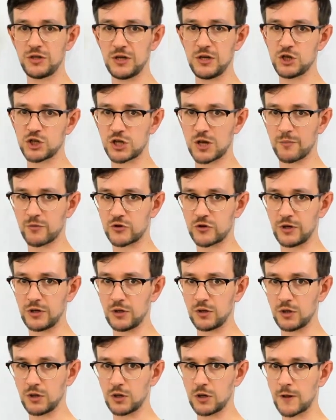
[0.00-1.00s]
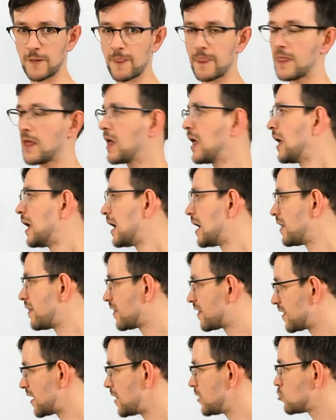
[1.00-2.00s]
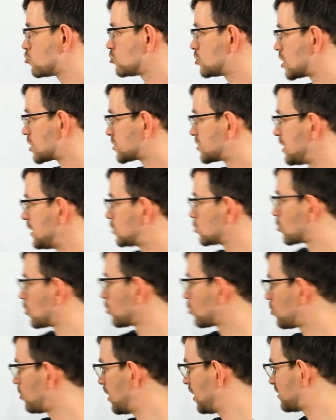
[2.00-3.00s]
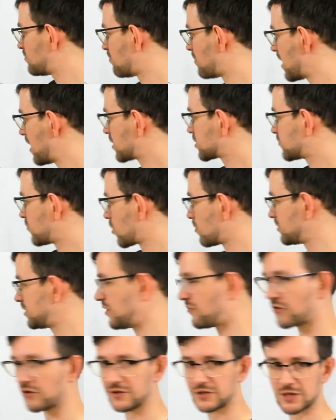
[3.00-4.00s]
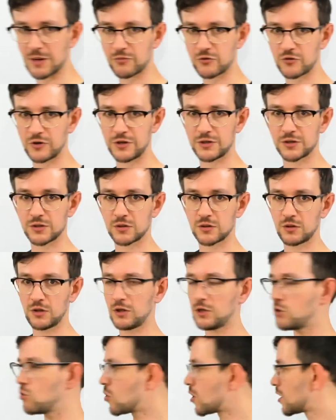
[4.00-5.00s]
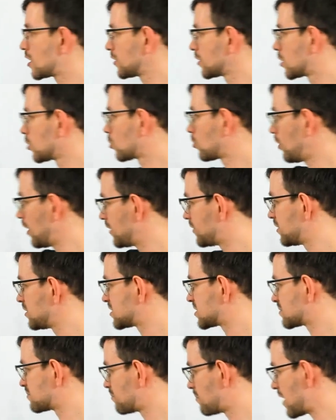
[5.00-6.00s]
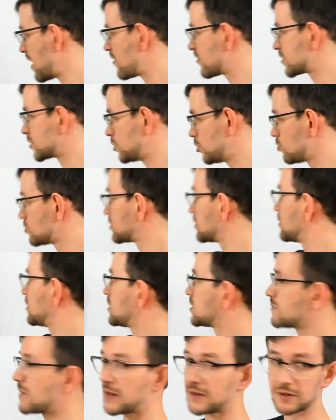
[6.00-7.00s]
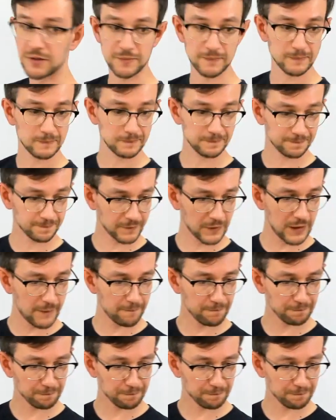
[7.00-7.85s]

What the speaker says: each subtree. And then you just need to calculate pairs from different subtrees. And you can calculate these pairs using this method. Yeah.